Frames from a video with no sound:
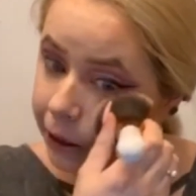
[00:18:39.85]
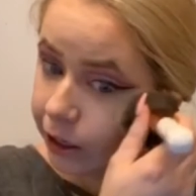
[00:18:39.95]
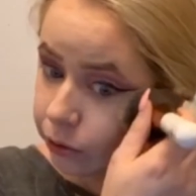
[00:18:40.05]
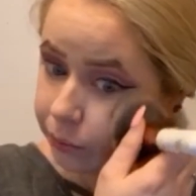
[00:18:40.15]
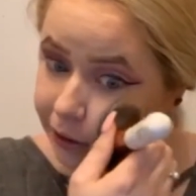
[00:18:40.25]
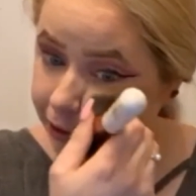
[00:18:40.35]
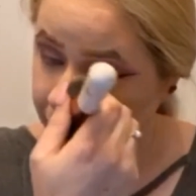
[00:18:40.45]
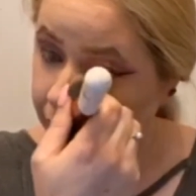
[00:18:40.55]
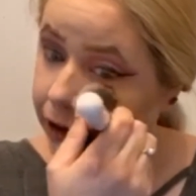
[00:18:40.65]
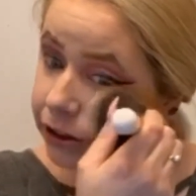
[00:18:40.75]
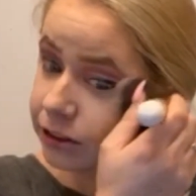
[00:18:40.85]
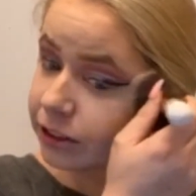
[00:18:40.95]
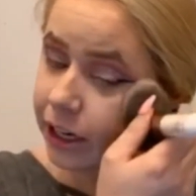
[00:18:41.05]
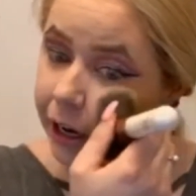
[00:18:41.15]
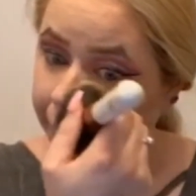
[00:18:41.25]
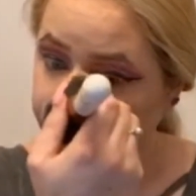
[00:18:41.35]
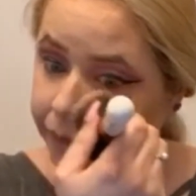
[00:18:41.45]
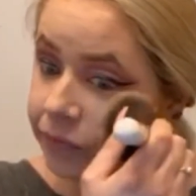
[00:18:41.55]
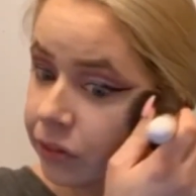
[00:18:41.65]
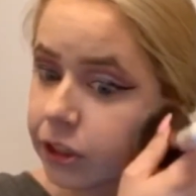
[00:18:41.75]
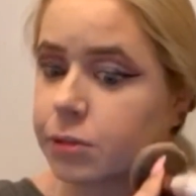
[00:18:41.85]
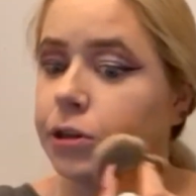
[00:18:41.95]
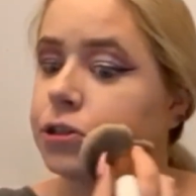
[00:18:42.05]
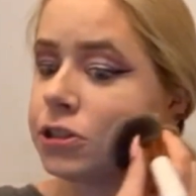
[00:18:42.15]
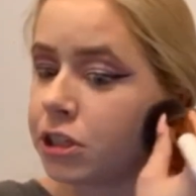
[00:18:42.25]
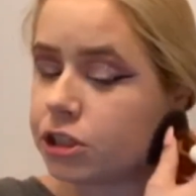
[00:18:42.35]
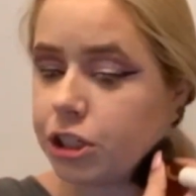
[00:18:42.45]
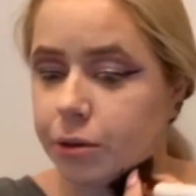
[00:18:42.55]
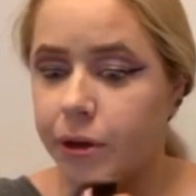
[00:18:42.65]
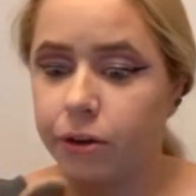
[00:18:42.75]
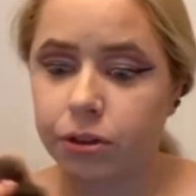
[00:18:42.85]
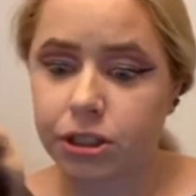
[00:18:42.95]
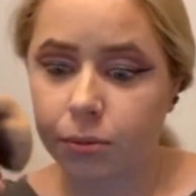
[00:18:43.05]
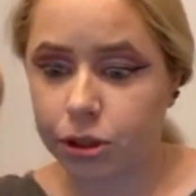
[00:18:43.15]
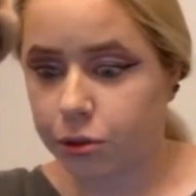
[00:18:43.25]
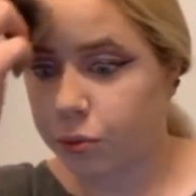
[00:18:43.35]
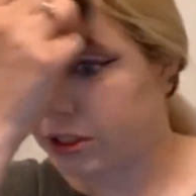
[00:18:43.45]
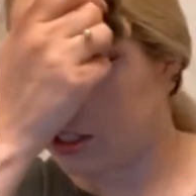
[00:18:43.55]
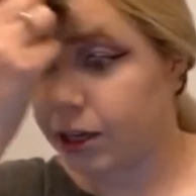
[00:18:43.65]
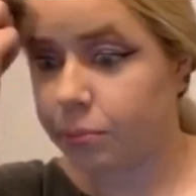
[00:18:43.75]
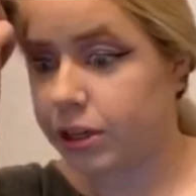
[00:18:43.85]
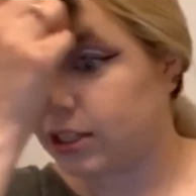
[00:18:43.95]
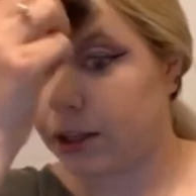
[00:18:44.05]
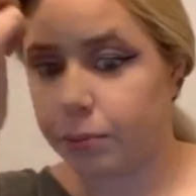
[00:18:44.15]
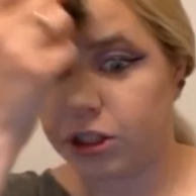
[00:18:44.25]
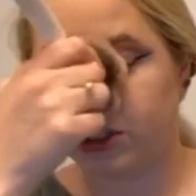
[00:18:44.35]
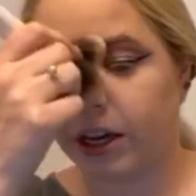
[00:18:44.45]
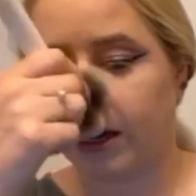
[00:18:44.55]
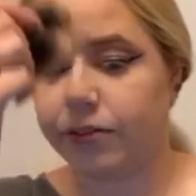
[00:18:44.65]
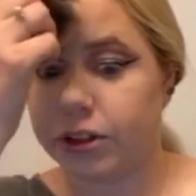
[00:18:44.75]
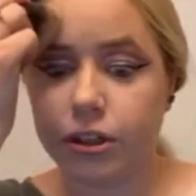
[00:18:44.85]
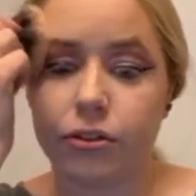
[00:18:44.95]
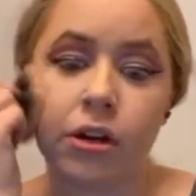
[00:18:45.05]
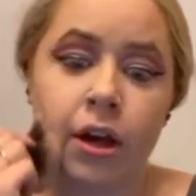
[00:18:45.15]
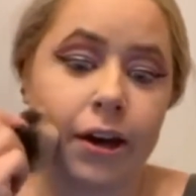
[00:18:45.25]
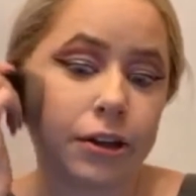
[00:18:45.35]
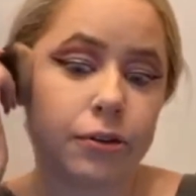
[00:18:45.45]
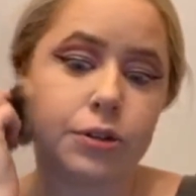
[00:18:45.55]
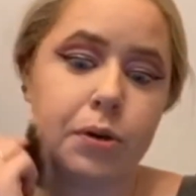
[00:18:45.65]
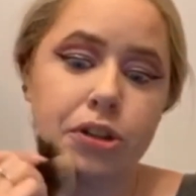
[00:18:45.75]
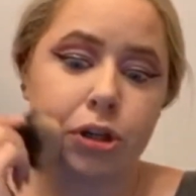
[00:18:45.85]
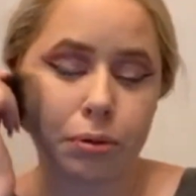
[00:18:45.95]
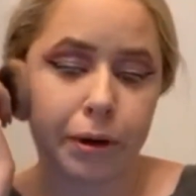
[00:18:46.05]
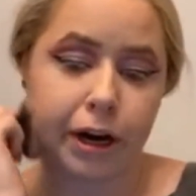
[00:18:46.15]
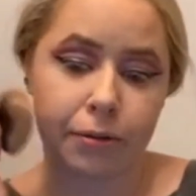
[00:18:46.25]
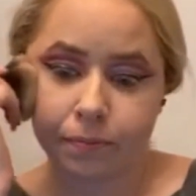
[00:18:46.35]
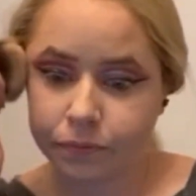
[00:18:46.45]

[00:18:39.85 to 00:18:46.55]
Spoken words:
It would be a long day. The special champagne reception was to take place at the mansion that afternoon, and there was much to prepare.